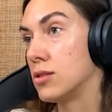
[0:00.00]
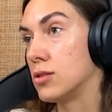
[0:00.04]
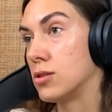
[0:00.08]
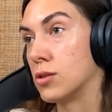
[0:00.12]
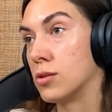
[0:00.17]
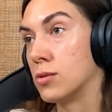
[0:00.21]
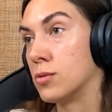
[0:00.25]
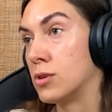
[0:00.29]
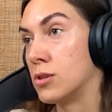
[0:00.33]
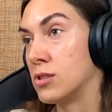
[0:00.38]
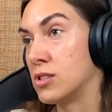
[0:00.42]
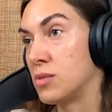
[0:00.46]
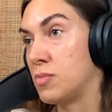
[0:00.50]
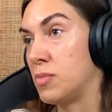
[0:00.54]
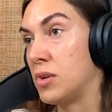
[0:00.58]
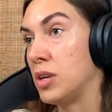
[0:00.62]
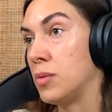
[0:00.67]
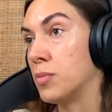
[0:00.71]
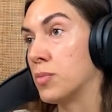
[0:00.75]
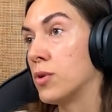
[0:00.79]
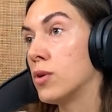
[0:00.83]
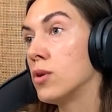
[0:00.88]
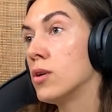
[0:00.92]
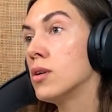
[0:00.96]
towards
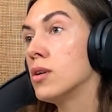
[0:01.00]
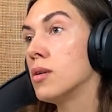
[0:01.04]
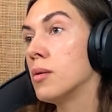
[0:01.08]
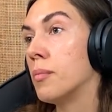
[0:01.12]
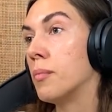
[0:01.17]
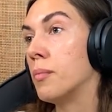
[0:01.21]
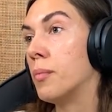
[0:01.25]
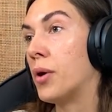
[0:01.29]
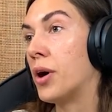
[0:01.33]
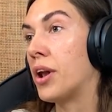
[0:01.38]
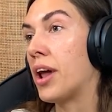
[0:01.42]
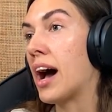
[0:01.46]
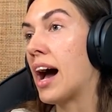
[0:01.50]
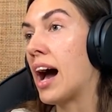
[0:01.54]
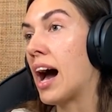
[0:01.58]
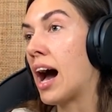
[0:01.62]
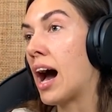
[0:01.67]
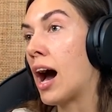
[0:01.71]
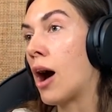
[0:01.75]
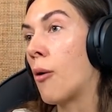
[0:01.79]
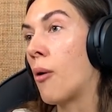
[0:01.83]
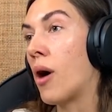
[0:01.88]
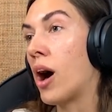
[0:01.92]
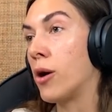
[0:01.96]
people, but
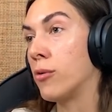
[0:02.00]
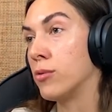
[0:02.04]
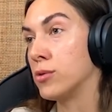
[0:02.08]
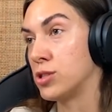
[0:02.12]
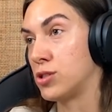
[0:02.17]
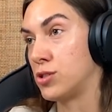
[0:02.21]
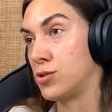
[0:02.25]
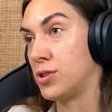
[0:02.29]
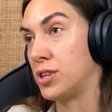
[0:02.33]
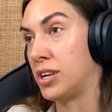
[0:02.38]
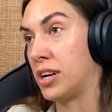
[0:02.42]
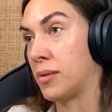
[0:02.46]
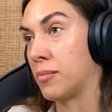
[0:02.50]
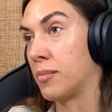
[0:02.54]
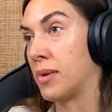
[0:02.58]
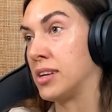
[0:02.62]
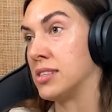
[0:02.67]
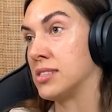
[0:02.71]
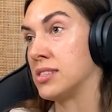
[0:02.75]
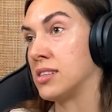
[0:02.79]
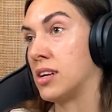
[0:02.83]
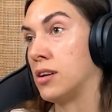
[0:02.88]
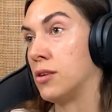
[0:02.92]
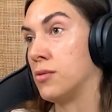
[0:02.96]
how I was treating
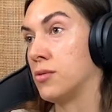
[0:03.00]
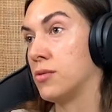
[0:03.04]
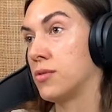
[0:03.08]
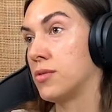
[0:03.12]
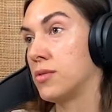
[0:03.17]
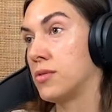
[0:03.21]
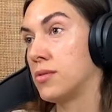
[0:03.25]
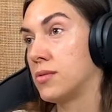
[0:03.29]
myself.